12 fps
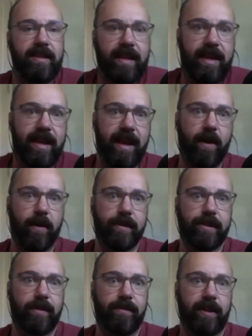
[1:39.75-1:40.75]
they
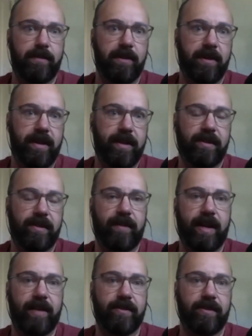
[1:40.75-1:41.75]
also experience
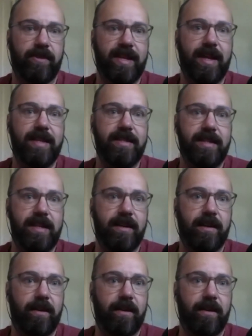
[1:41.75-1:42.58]
arousal to the idea